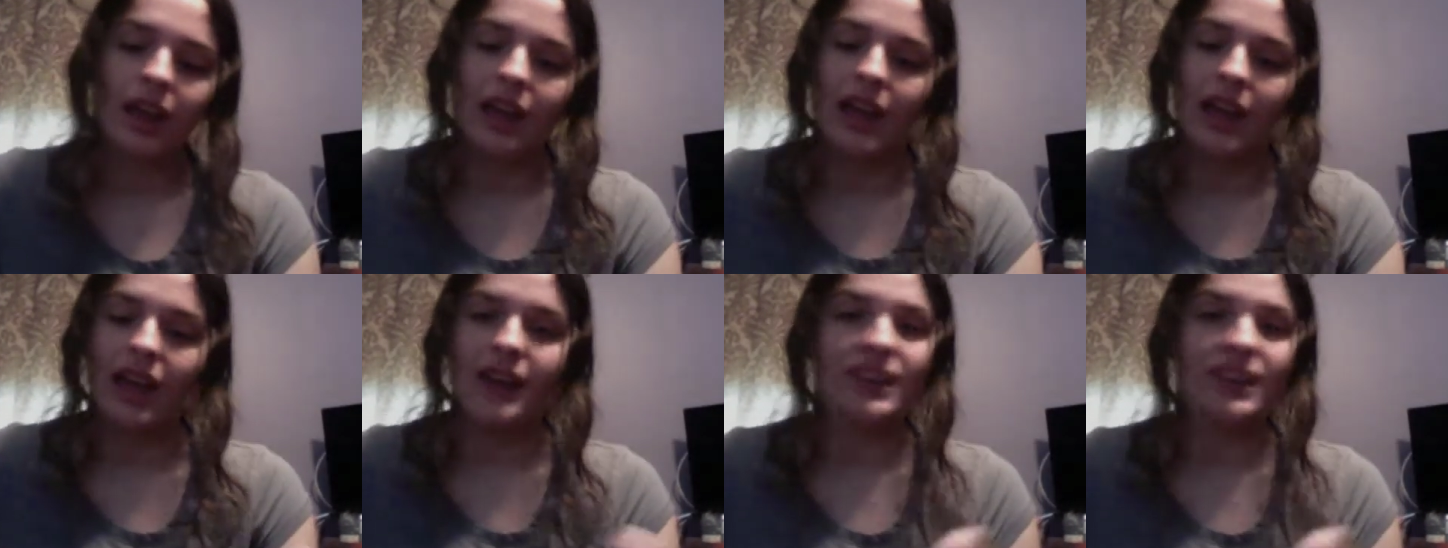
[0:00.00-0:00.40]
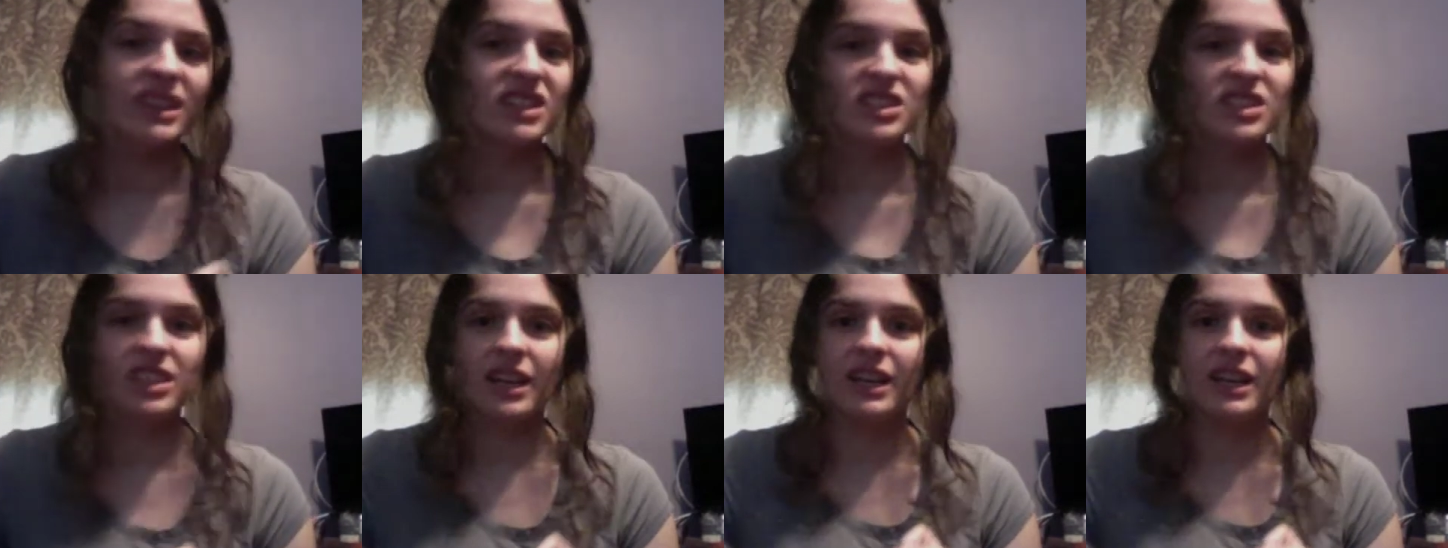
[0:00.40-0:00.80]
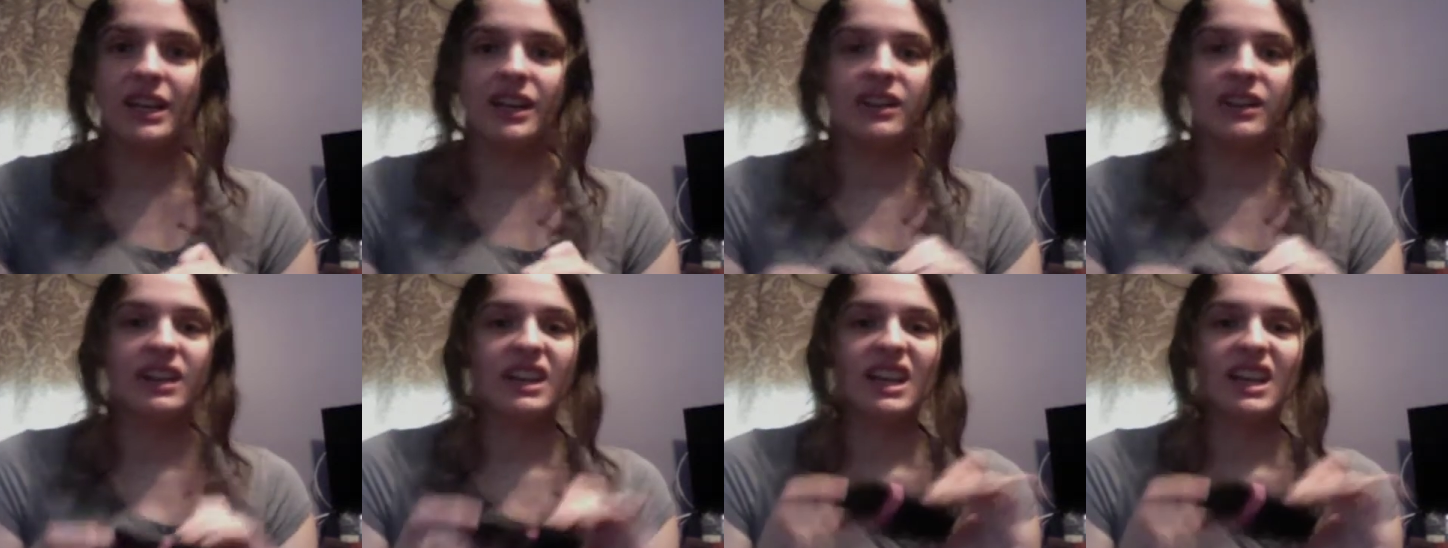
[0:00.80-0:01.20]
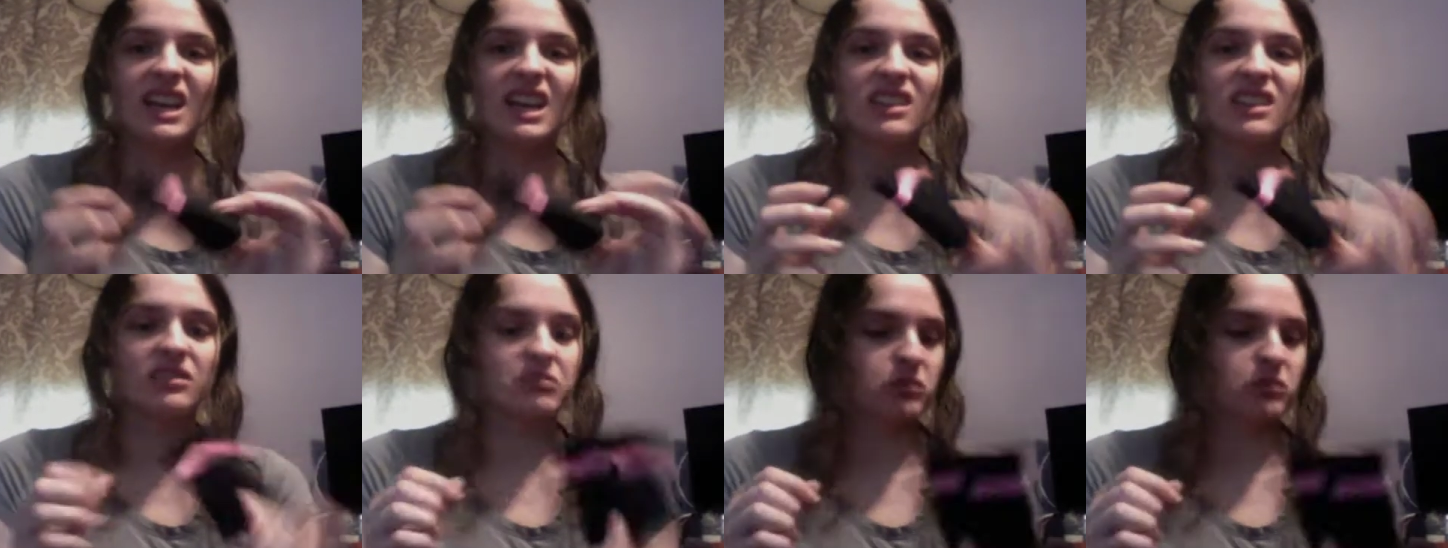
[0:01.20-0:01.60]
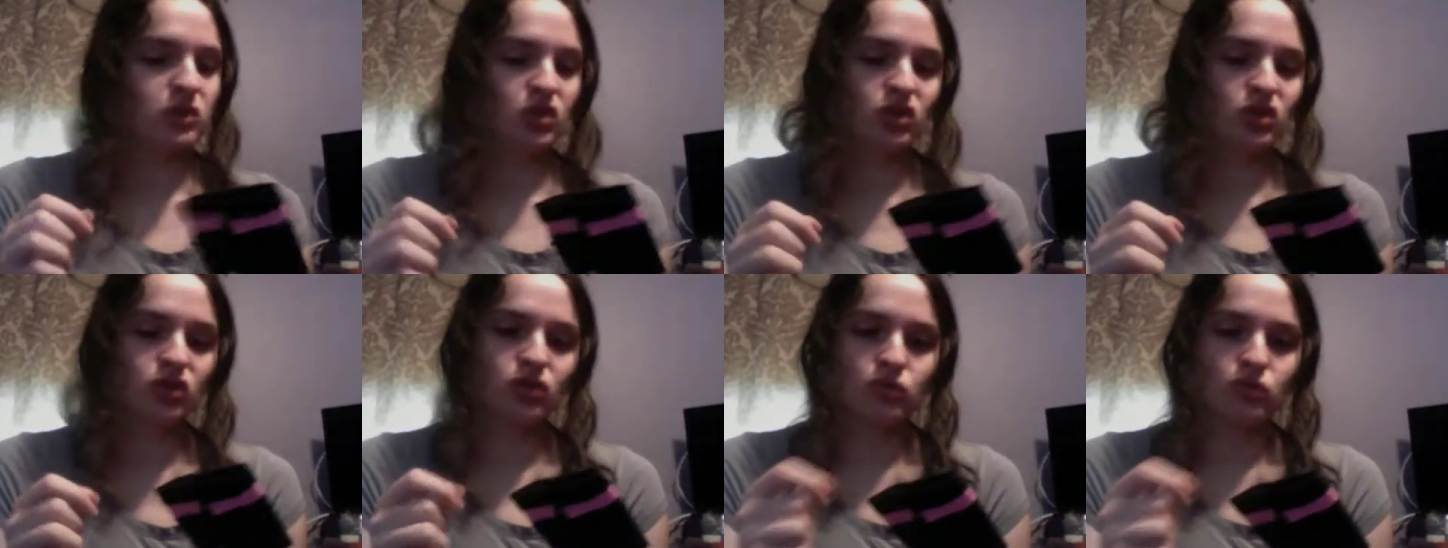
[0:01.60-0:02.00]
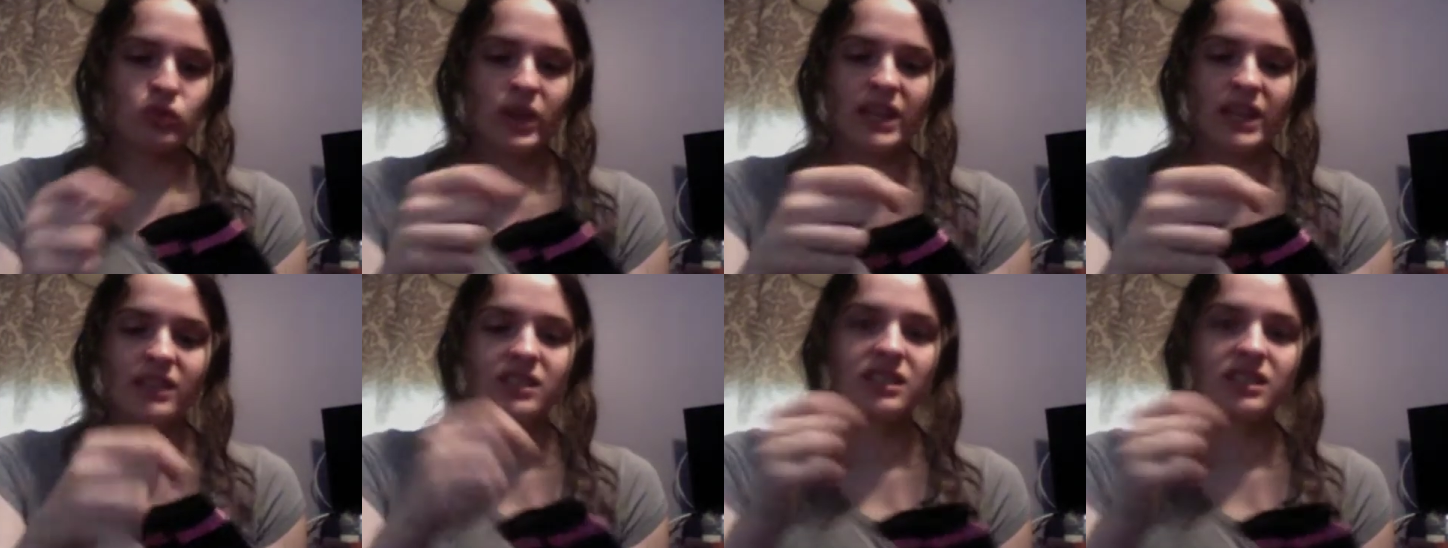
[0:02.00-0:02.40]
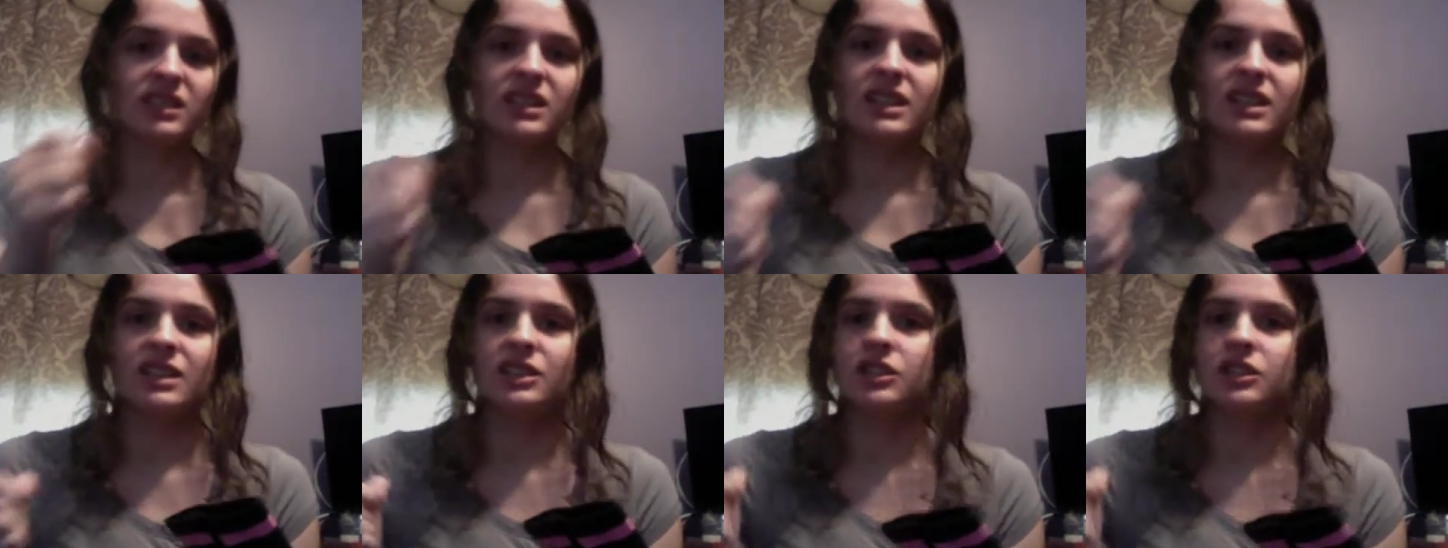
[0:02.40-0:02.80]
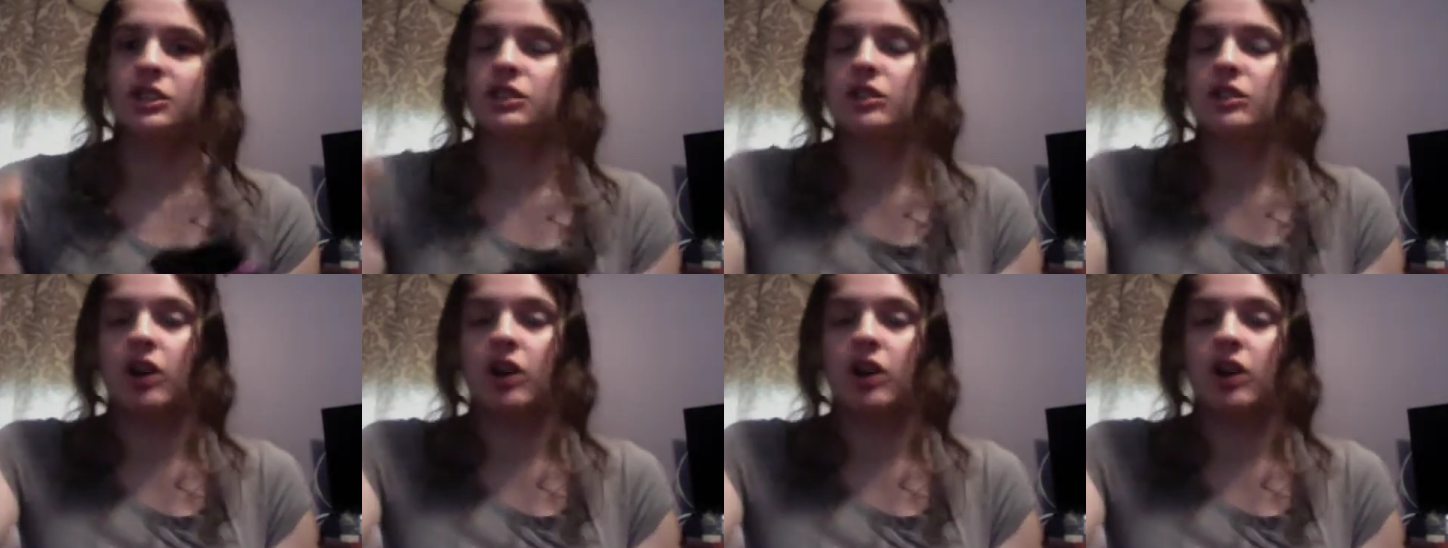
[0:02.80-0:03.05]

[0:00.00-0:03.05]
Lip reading: And then just cut it out, and again, straight stitch